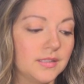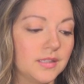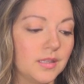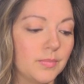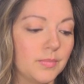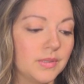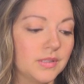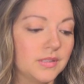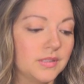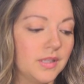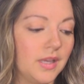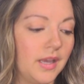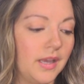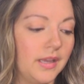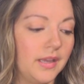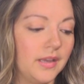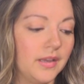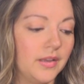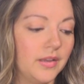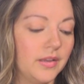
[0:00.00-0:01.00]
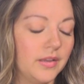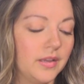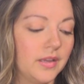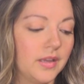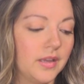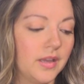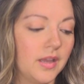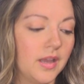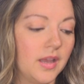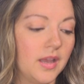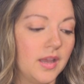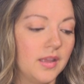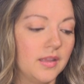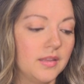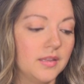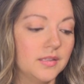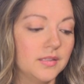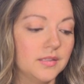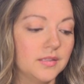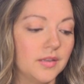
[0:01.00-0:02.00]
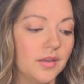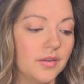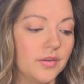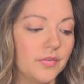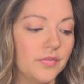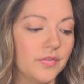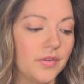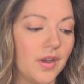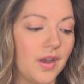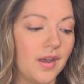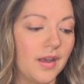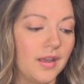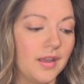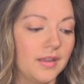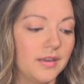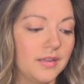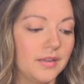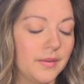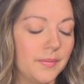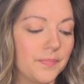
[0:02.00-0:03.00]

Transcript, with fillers: the Messiah, the Son of God.